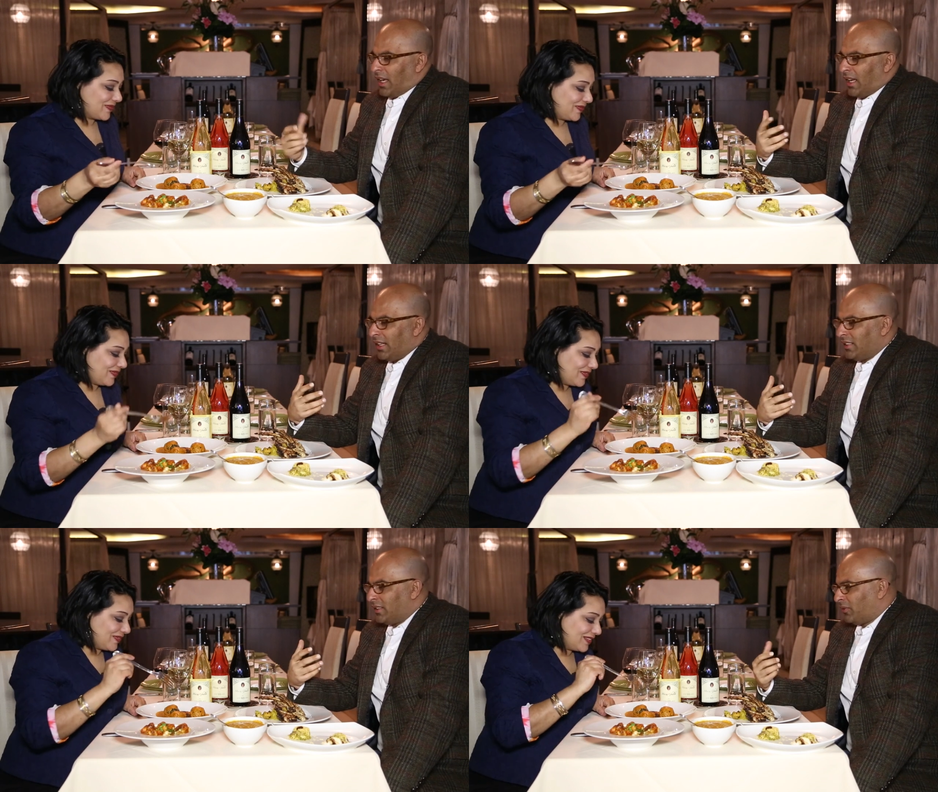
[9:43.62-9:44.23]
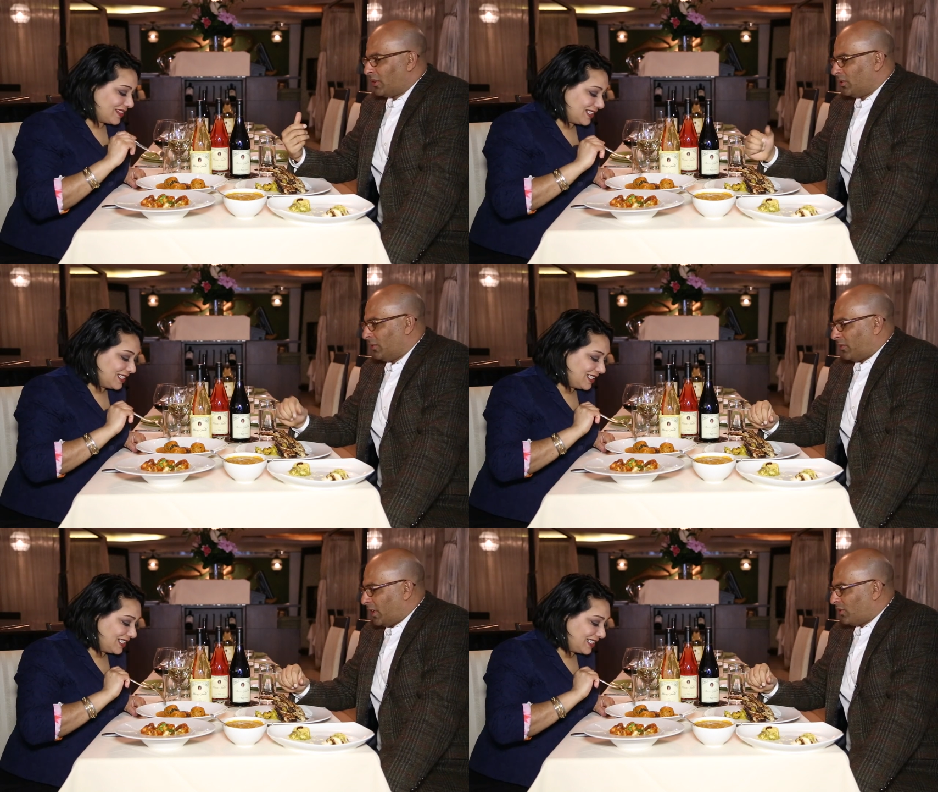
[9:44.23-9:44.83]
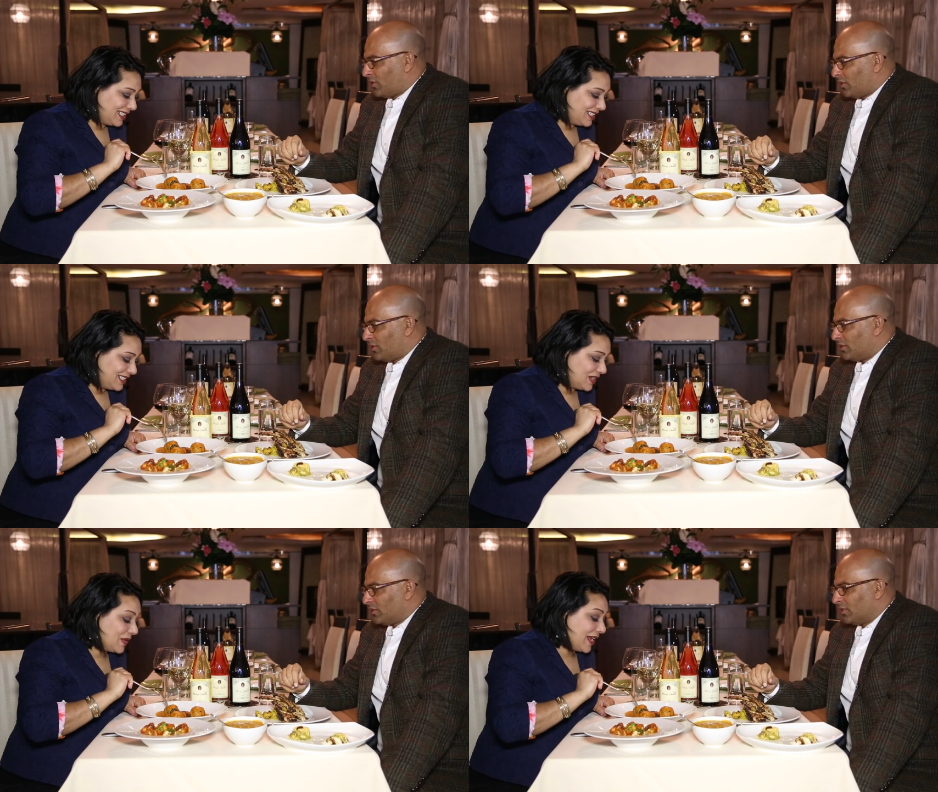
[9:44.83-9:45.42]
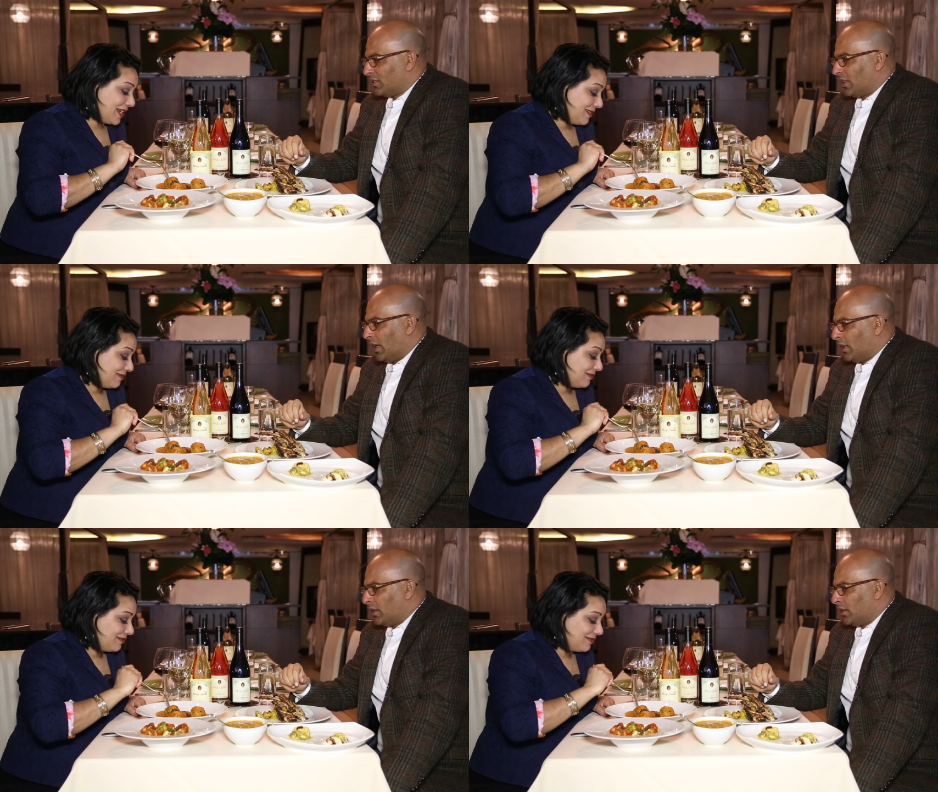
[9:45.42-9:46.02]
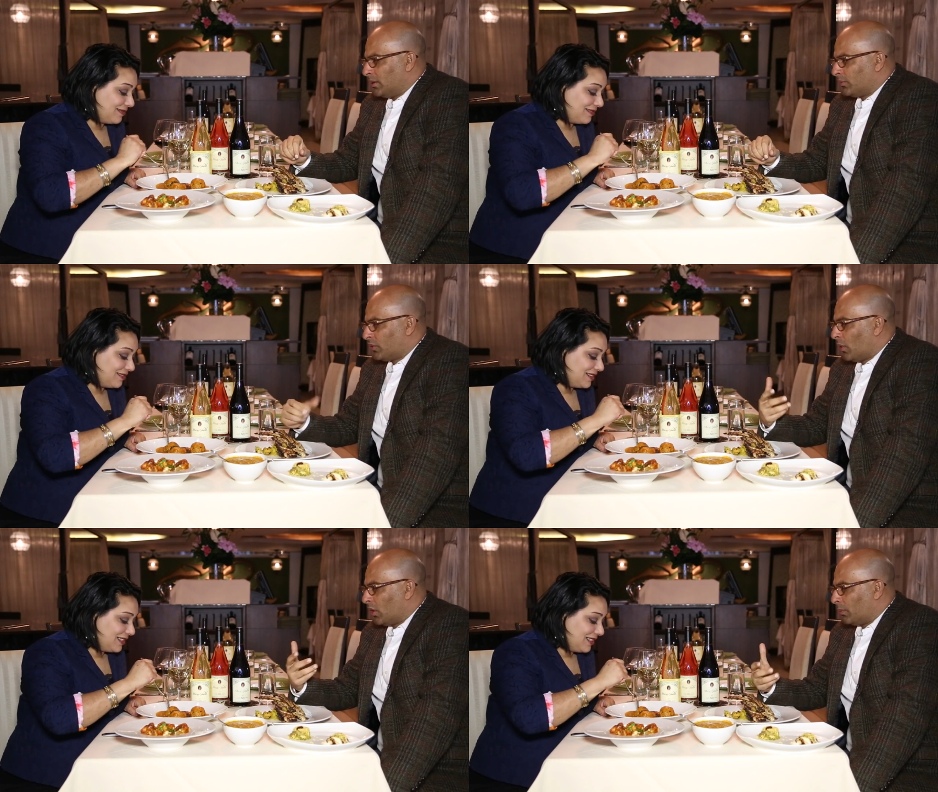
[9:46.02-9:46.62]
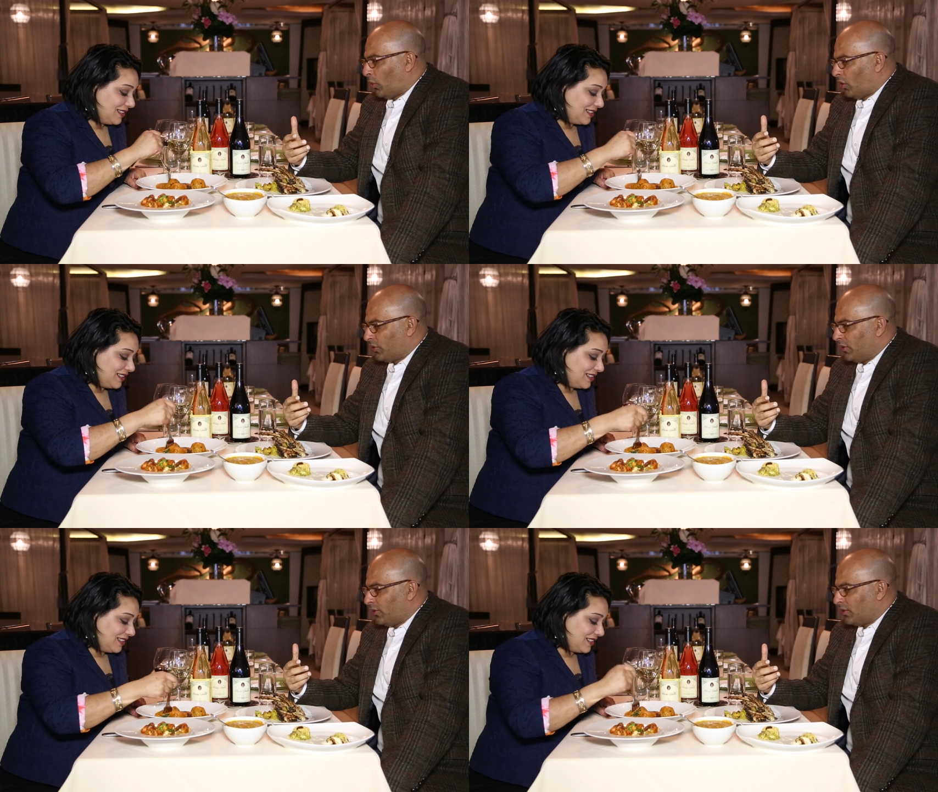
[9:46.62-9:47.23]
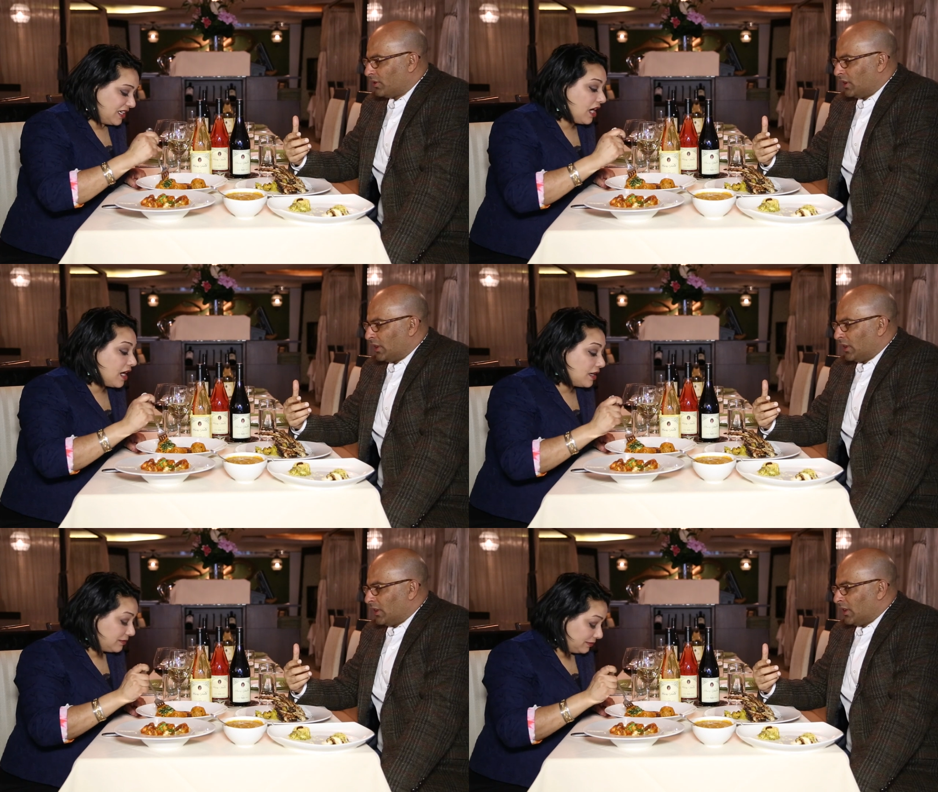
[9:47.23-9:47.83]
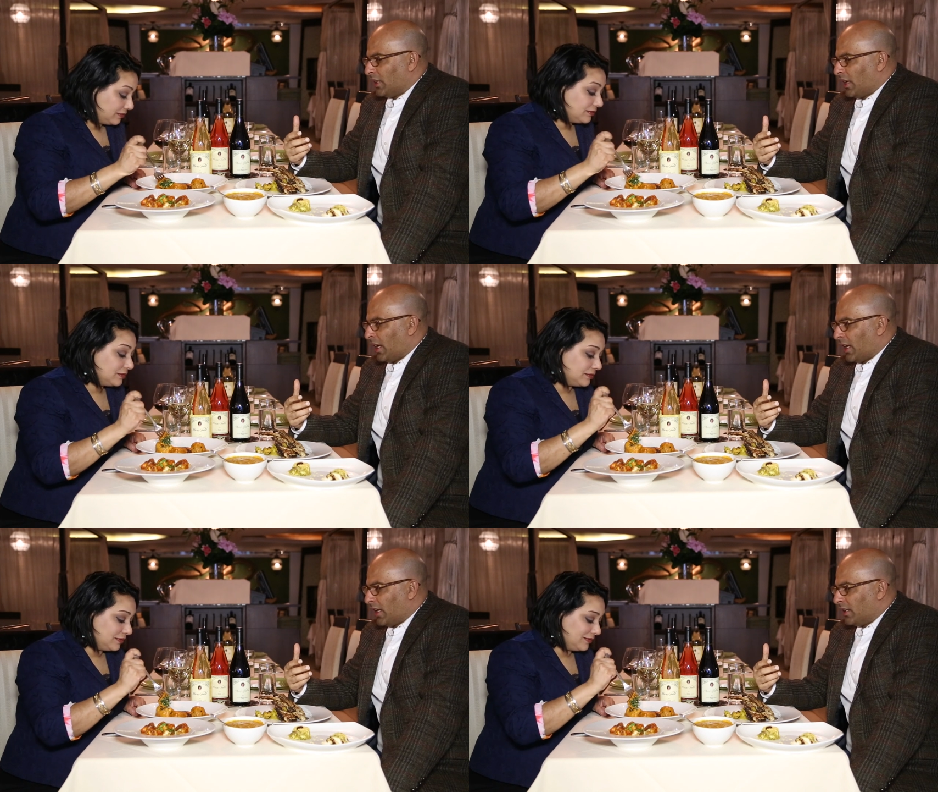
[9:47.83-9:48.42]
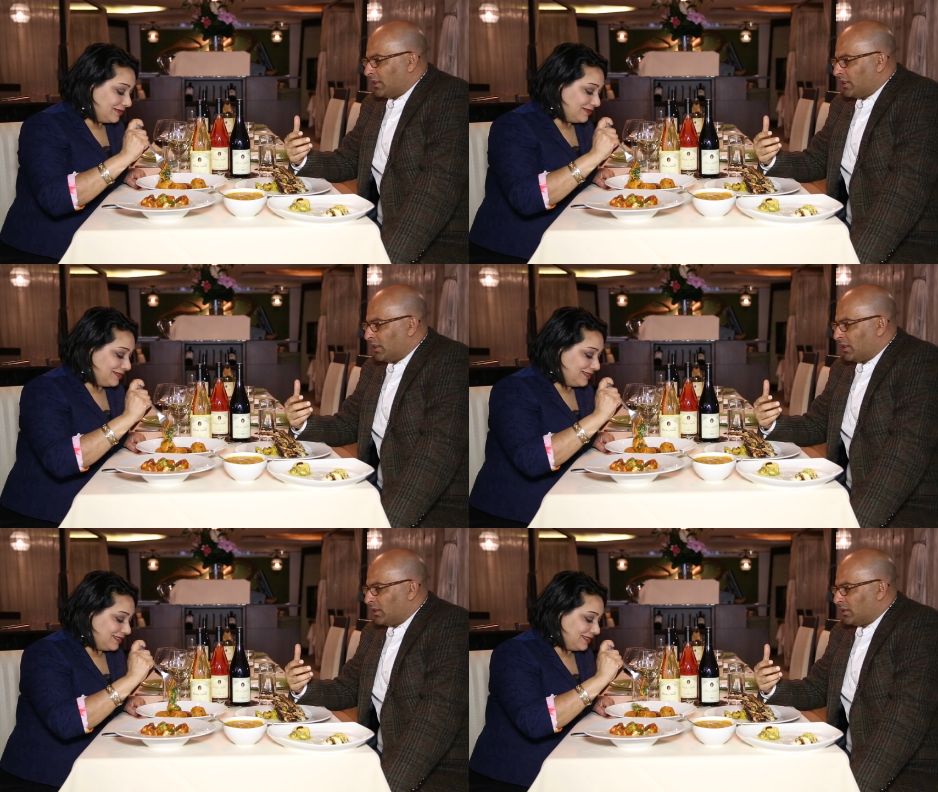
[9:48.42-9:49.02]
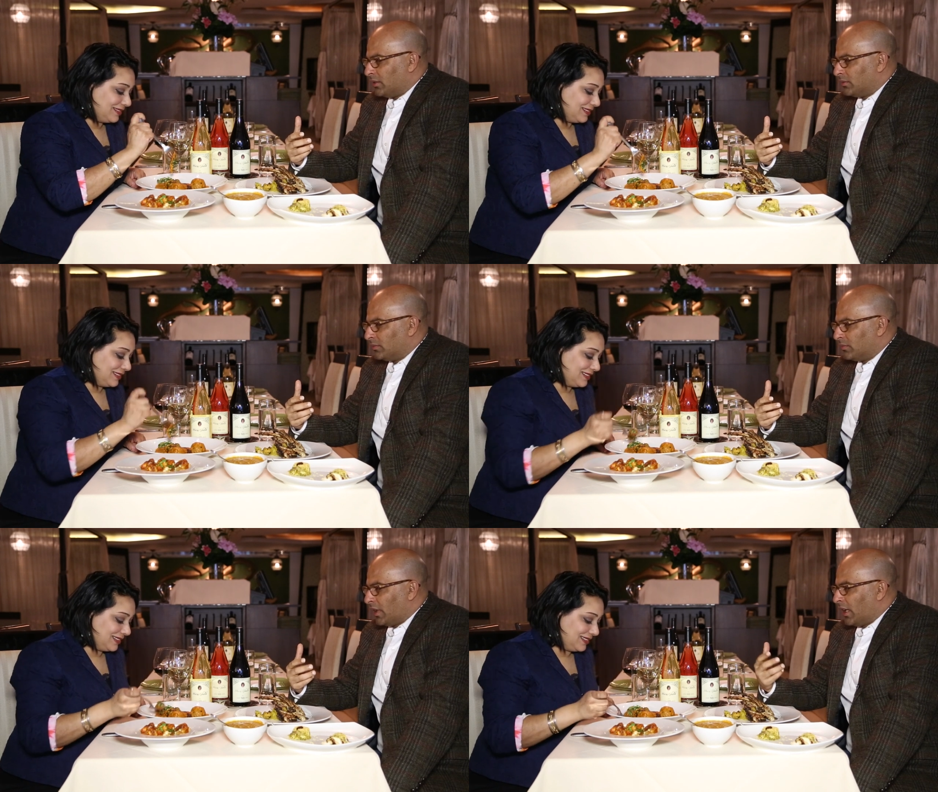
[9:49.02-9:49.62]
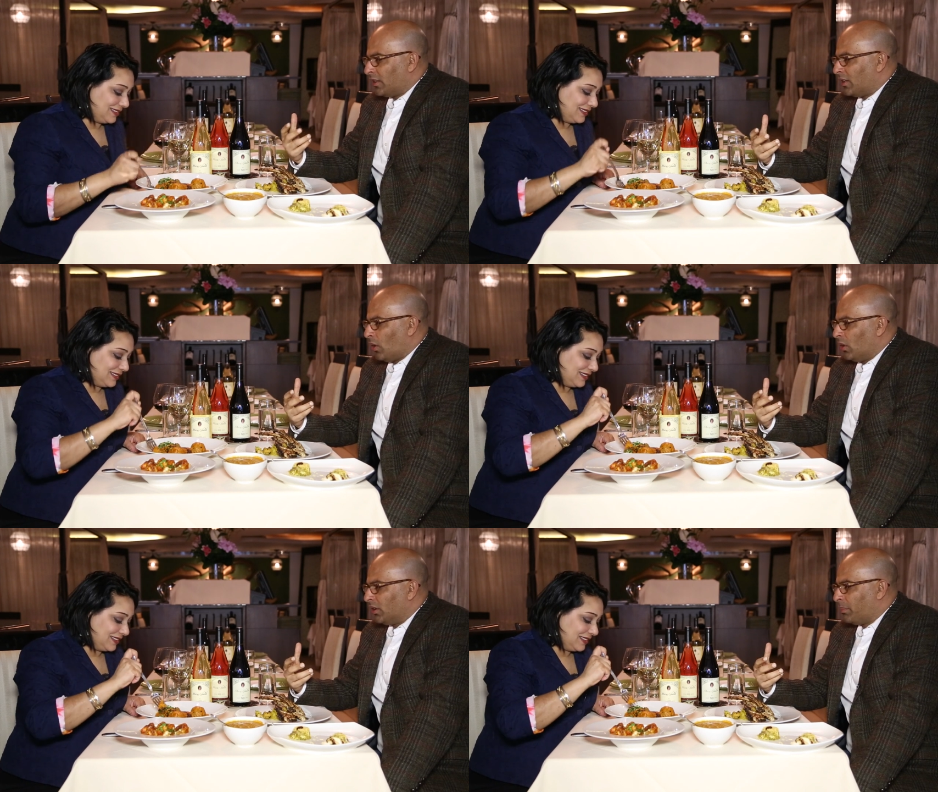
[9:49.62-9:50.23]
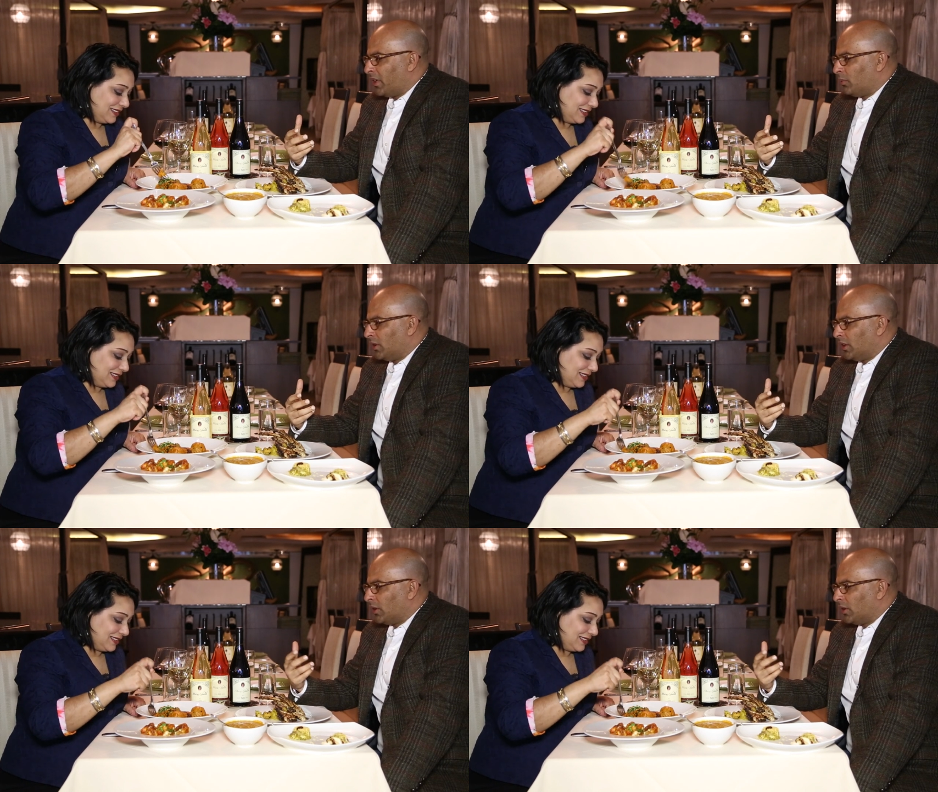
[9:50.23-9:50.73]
Speaker 1: I defer to the French.
Speaker 2: Okay.
Speaker 1: Smaller portions.
Speaker 2: Uh-huh.
Speaker 1: And it all depends with